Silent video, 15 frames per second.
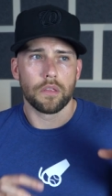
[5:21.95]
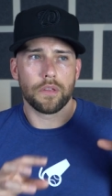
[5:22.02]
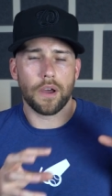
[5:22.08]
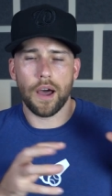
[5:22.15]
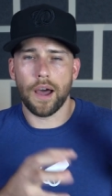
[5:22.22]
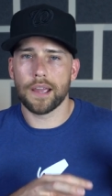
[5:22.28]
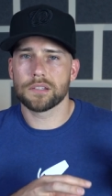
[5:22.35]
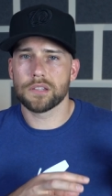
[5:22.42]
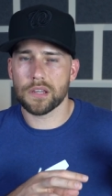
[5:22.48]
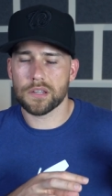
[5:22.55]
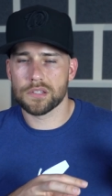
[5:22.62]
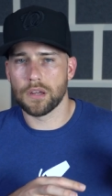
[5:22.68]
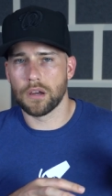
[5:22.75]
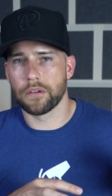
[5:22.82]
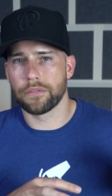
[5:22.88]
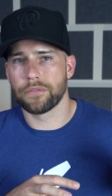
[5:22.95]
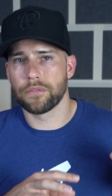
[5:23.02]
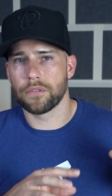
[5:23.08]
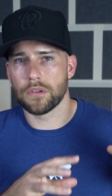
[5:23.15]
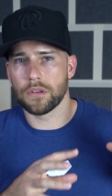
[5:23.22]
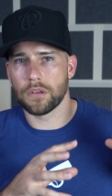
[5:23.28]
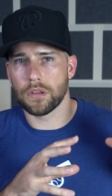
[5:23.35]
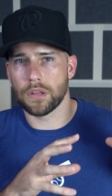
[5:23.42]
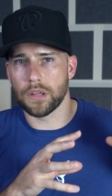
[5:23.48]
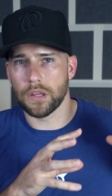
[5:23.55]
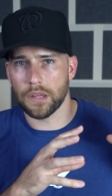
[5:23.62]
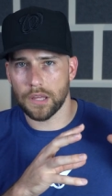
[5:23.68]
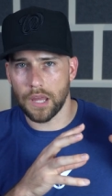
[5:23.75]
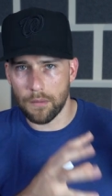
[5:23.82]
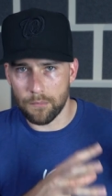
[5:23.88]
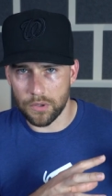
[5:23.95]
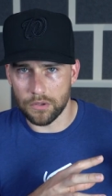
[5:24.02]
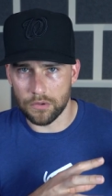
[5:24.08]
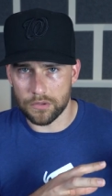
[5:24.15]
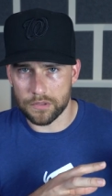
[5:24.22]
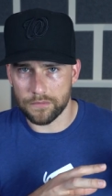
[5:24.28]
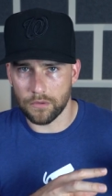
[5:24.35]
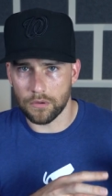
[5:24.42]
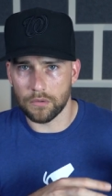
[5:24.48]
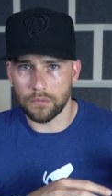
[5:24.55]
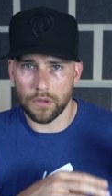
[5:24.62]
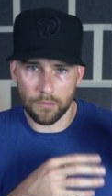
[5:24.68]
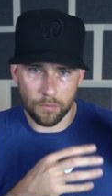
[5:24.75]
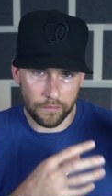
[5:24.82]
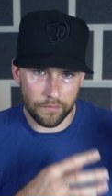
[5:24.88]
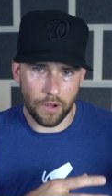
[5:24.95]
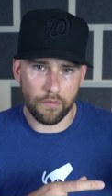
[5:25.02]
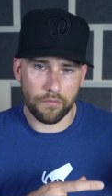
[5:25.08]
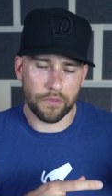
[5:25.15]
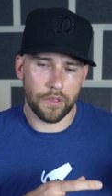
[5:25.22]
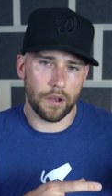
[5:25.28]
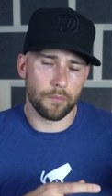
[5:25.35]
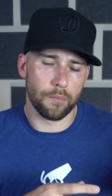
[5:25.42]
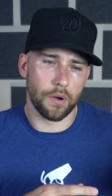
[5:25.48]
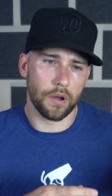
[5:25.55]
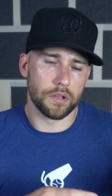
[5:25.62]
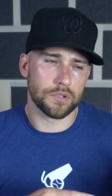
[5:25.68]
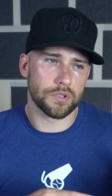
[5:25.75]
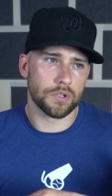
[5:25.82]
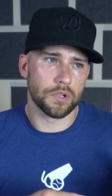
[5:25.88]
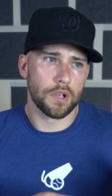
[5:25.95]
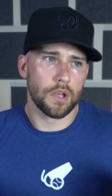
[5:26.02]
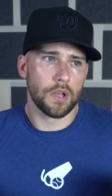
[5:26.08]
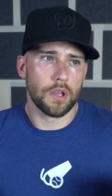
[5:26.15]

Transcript: the high tech stuff can be useful. Like we've covered that a bunch.